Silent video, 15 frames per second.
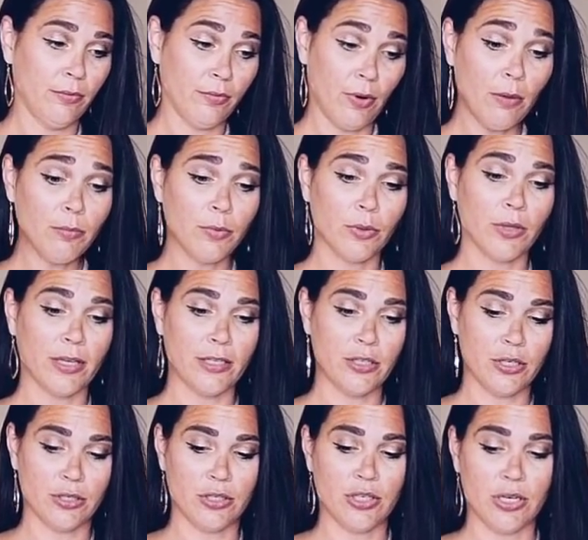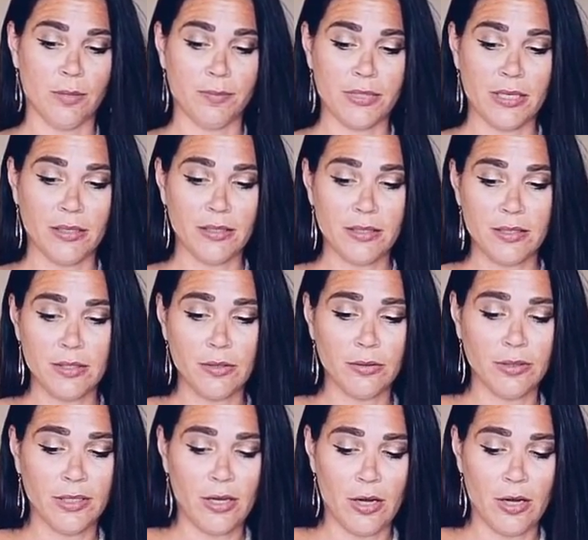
from relationships and it's certainly